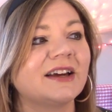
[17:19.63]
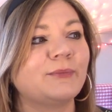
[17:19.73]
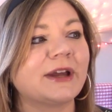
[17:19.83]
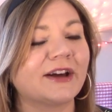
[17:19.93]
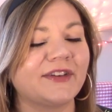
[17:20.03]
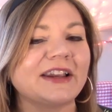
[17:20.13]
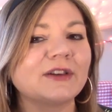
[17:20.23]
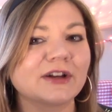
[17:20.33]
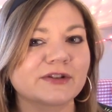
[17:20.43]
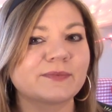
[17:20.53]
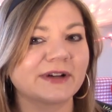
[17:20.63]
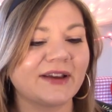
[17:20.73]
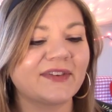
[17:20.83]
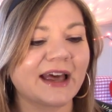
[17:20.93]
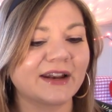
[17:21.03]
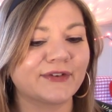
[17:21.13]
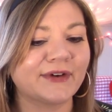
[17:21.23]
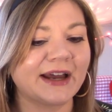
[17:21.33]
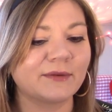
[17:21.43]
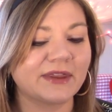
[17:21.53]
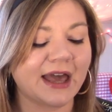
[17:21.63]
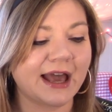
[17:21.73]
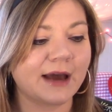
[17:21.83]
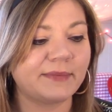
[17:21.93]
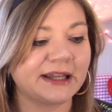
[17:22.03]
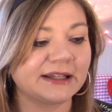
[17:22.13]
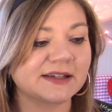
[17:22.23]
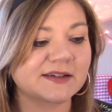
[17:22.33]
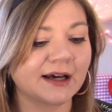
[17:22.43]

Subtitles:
because he looked pretty satisfied when that happened.